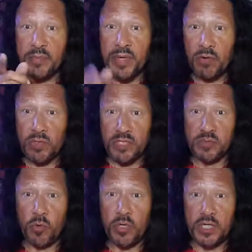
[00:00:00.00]
the big one
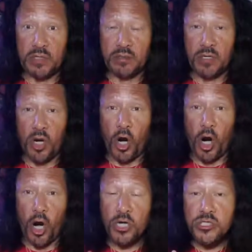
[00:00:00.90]
this morning,
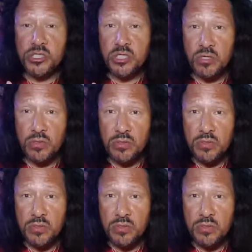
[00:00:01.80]
Arsenal